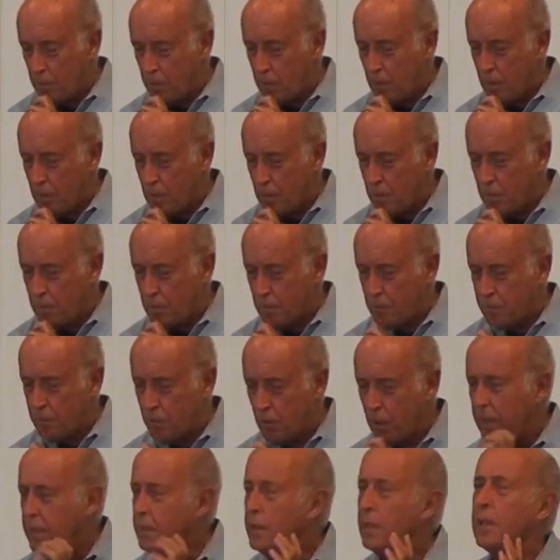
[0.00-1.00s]
uh,
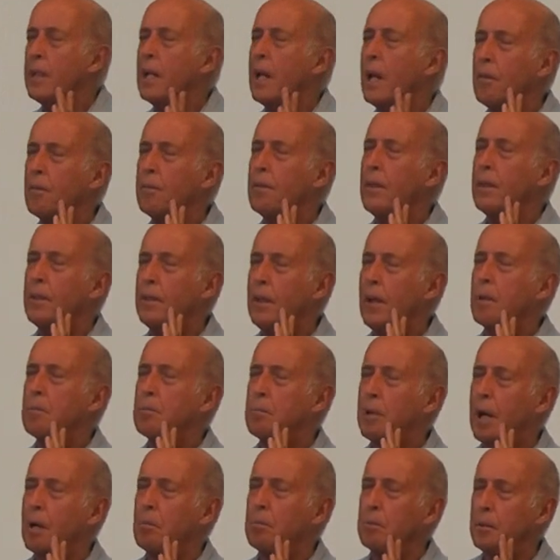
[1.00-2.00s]
Freud didn't have
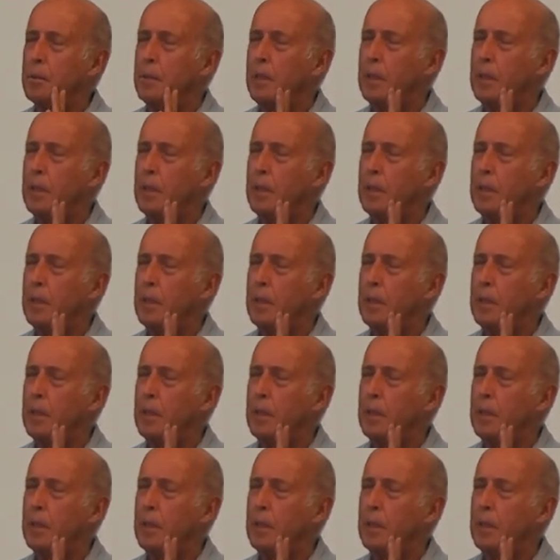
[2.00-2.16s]
that problem.